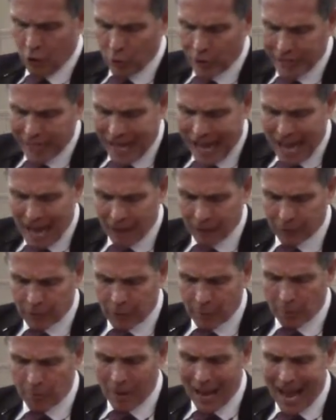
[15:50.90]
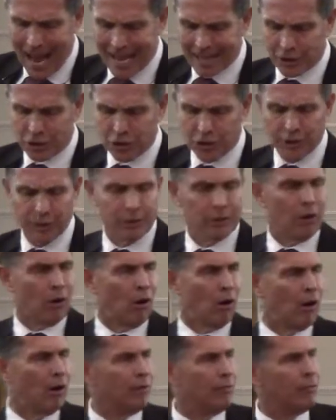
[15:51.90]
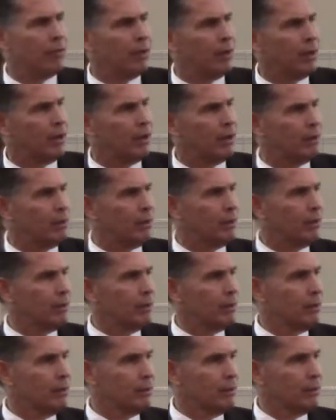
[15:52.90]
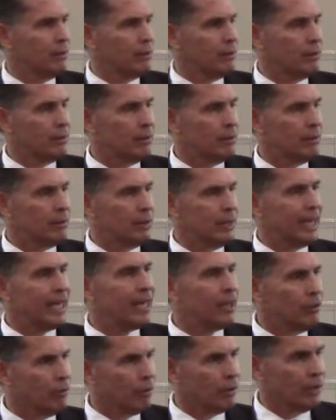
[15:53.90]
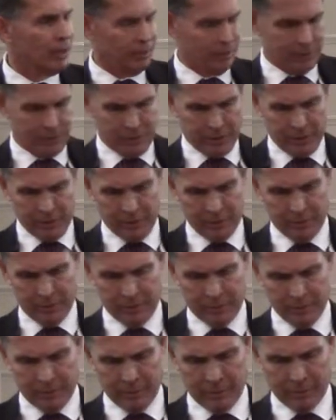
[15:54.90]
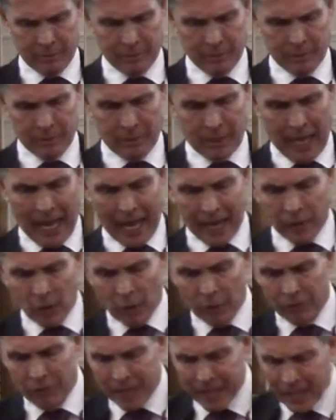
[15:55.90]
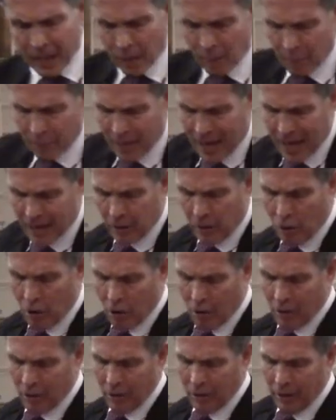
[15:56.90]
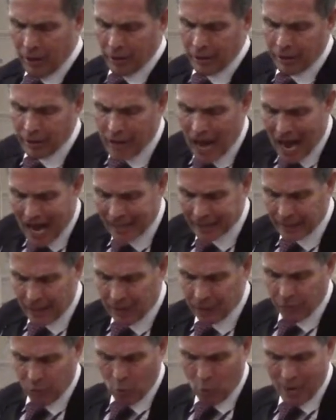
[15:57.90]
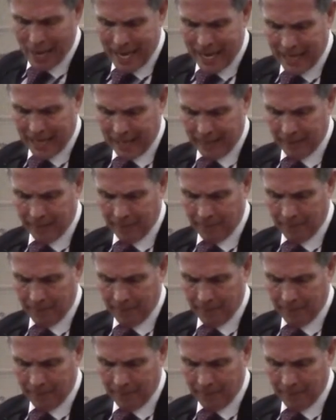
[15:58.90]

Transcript: can have compassion on the ignorant and on them that are not of the way?